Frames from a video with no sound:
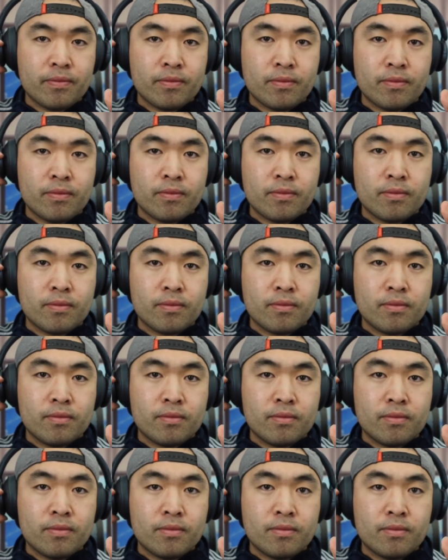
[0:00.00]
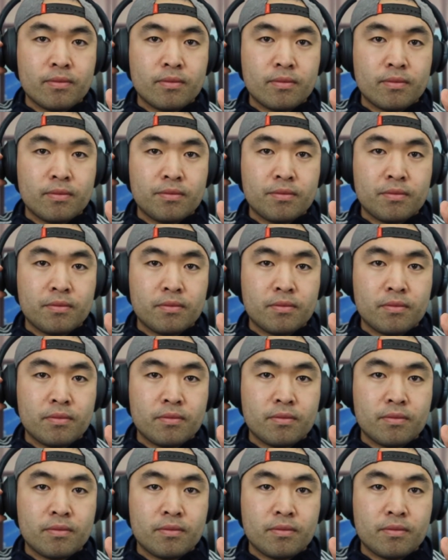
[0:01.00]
[no speech]